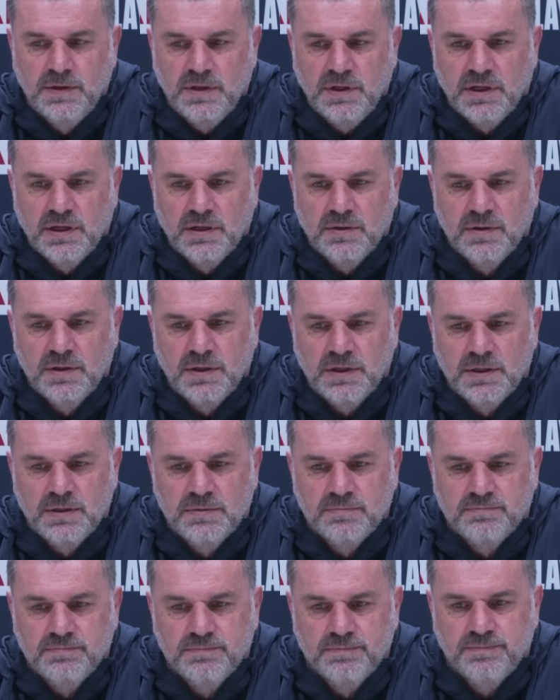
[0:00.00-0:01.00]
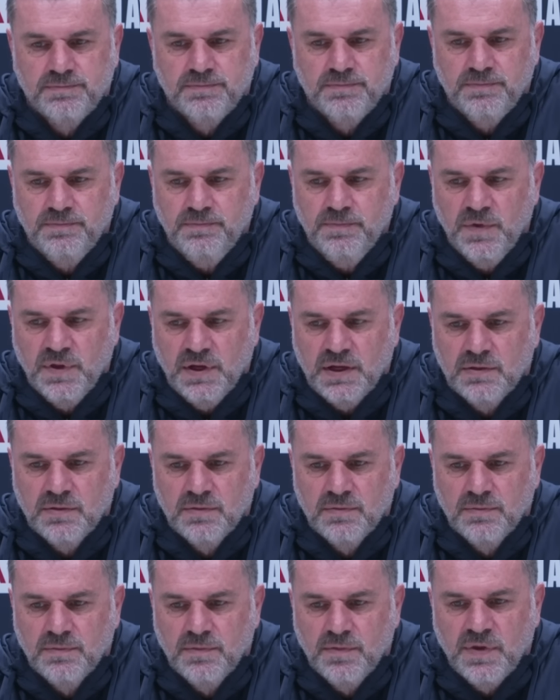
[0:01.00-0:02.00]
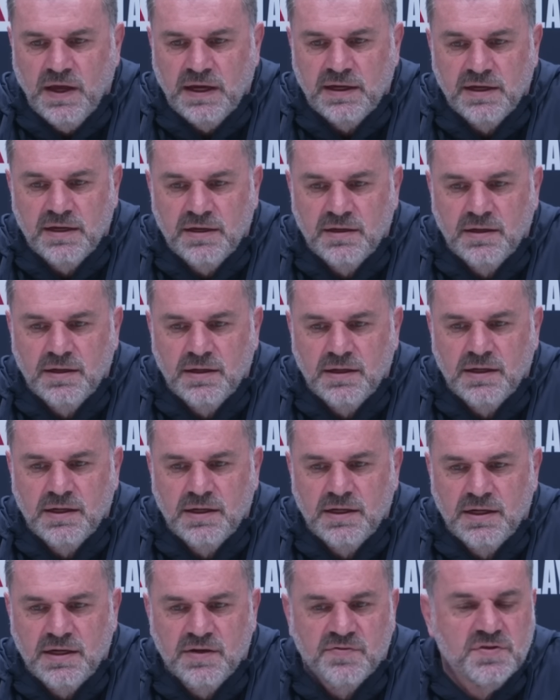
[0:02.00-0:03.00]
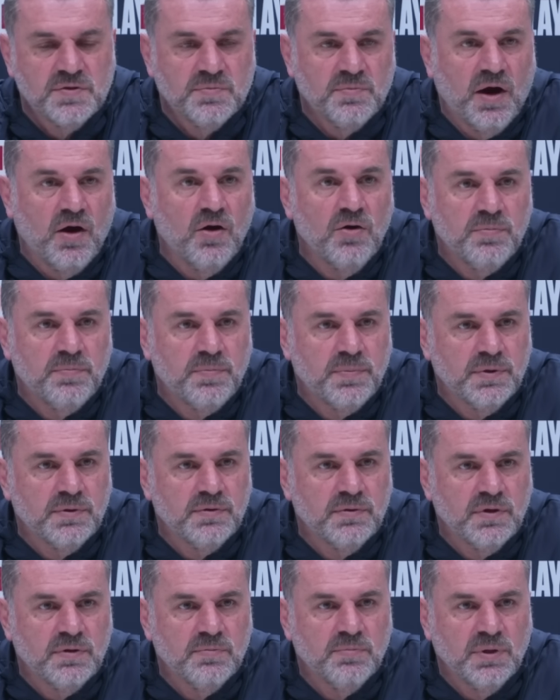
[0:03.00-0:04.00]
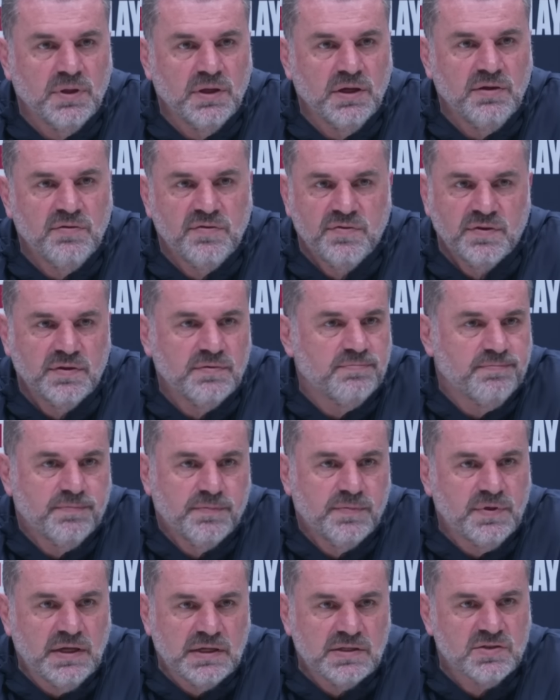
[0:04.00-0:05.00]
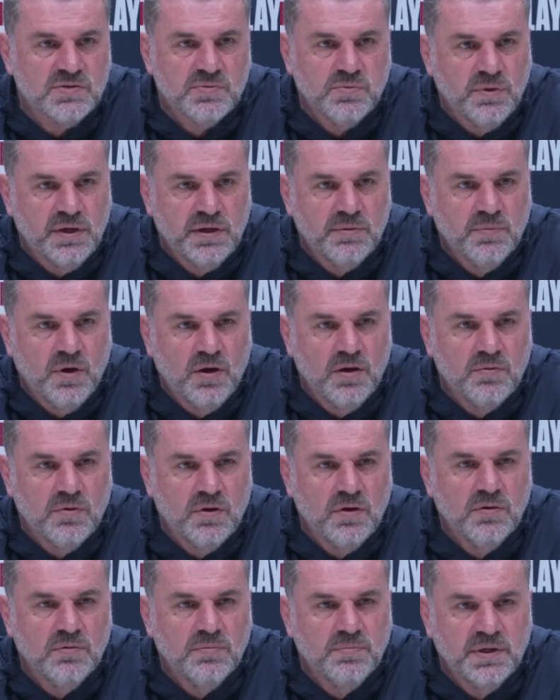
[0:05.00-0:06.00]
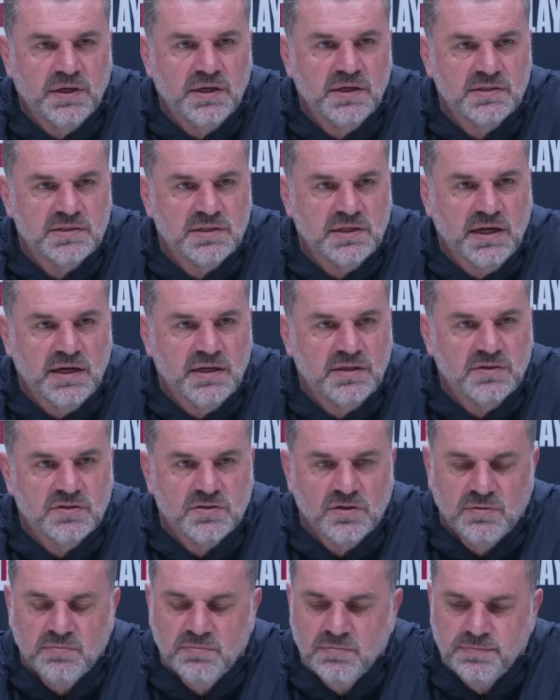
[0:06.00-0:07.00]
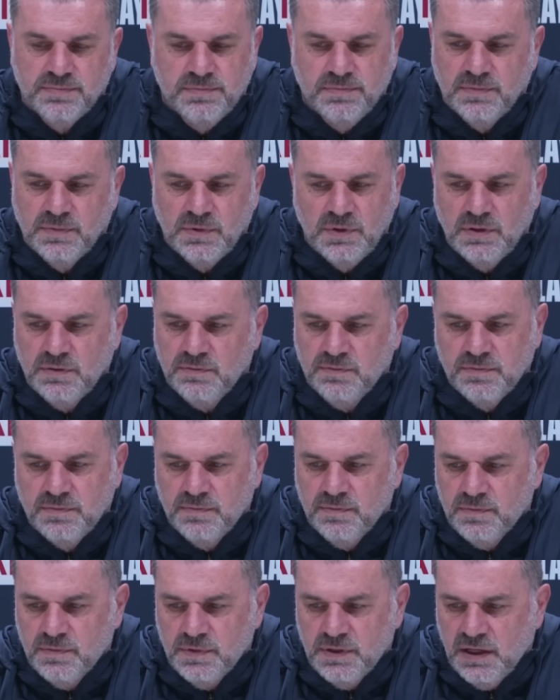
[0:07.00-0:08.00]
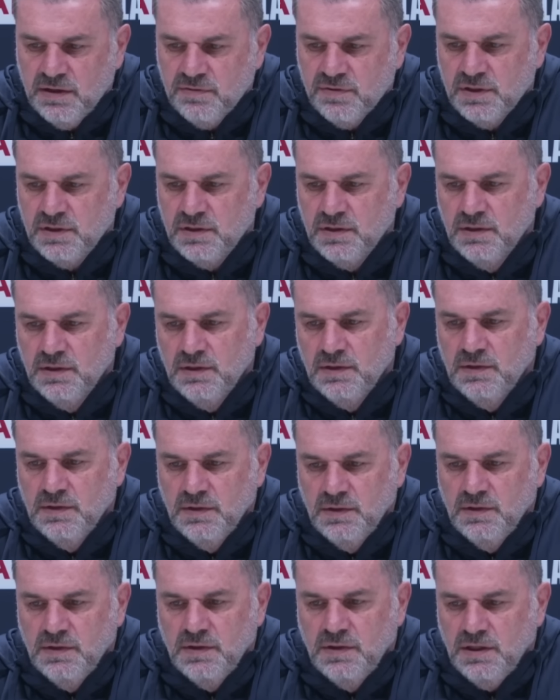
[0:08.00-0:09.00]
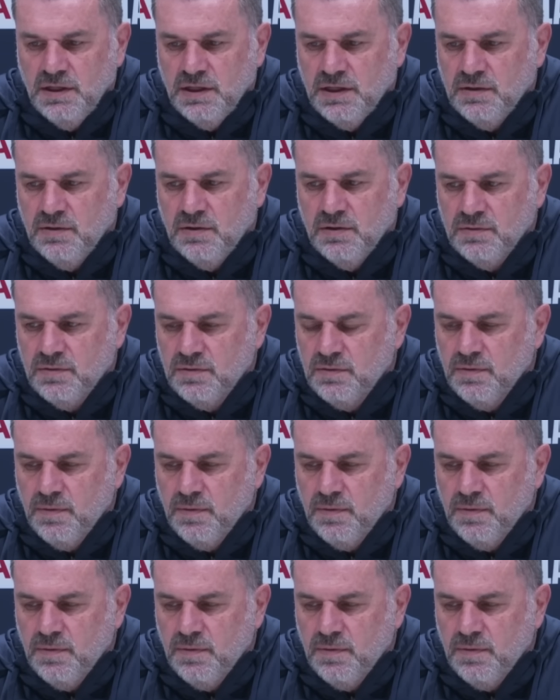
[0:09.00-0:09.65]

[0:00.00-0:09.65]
you know um, that they gives them hope and, and, belief, and that's where my role begins and ends. I'm I uh, never, you know,